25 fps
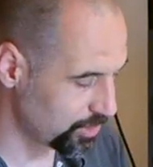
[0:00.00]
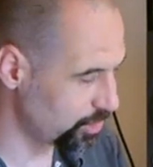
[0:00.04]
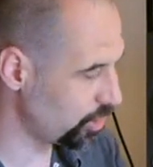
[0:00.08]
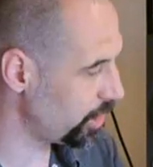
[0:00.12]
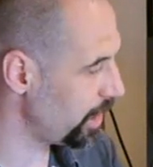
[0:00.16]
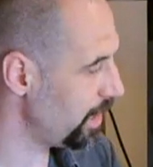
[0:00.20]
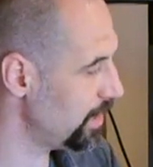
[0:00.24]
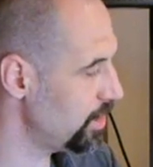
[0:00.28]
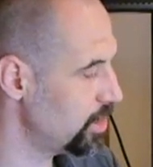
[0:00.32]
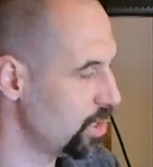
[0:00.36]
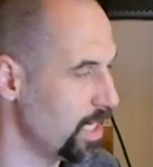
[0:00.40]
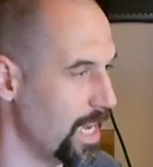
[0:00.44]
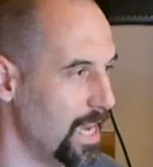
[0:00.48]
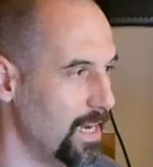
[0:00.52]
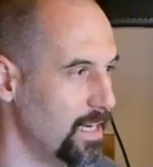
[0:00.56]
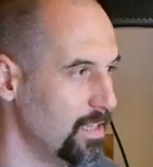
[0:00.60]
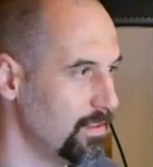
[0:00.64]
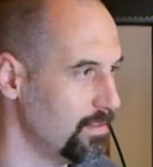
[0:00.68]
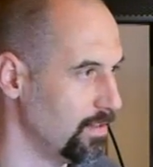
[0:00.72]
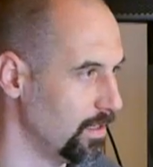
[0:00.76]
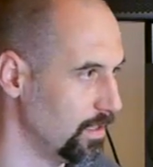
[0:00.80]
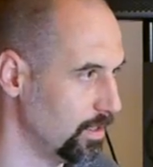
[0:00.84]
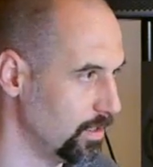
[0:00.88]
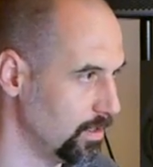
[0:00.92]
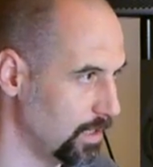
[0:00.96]
changed
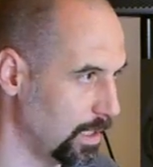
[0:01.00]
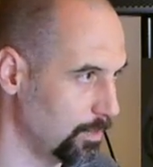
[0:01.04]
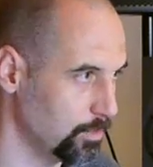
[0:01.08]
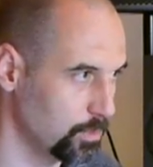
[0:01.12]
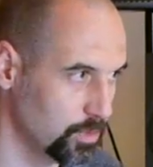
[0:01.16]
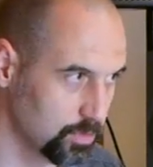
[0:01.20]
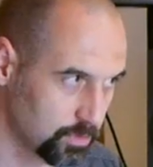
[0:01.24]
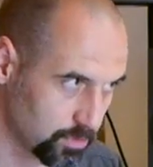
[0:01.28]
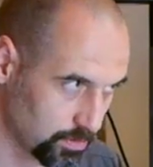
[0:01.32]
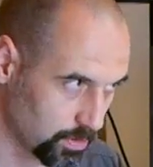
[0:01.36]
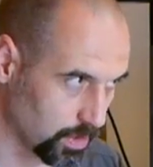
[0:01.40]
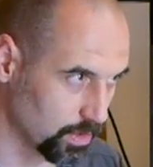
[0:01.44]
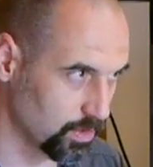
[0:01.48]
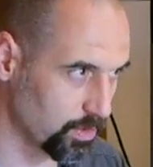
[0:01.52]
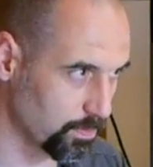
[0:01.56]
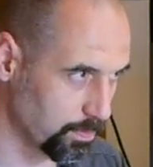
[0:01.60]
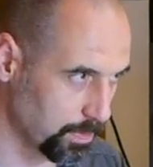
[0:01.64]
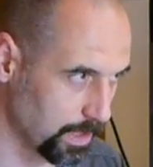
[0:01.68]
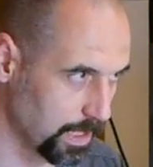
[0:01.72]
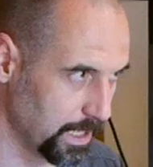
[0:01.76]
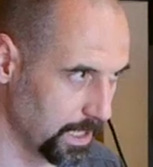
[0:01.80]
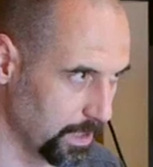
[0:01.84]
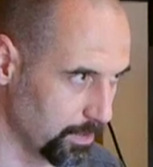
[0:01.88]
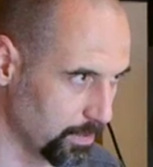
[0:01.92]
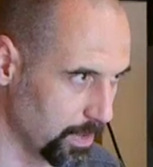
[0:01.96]
anything, I'm just started
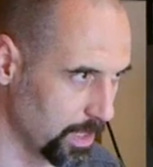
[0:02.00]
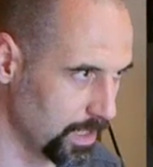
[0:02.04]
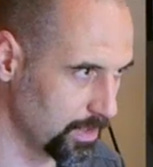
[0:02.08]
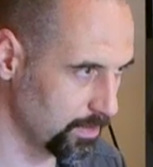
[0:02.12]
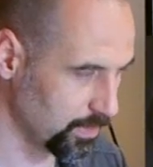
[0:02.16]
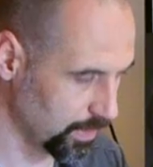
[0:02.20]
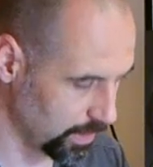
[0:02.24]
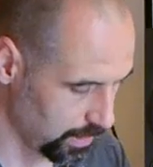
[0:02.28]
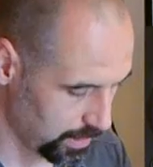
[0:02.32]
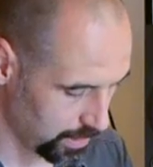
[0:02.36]
playing, right?